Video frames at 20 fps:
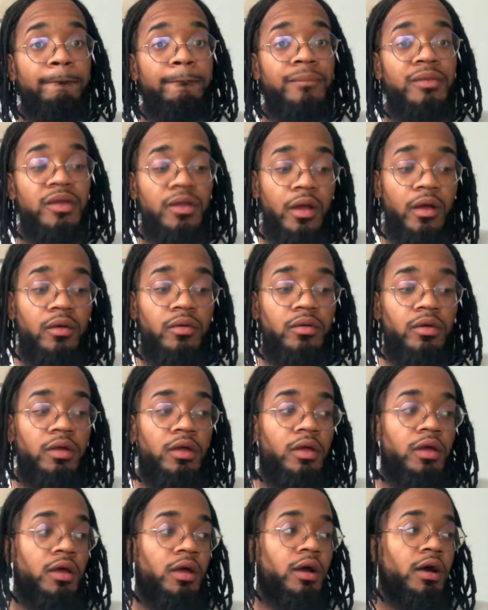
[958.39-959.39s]
you know?
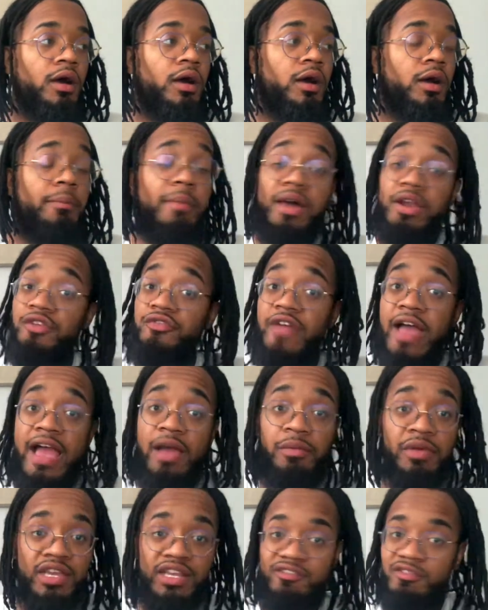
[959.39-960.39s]
Matter of fact,
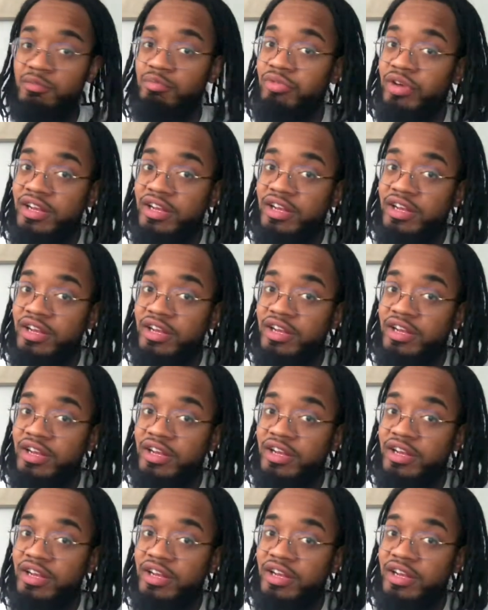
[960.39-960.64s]
we can even pray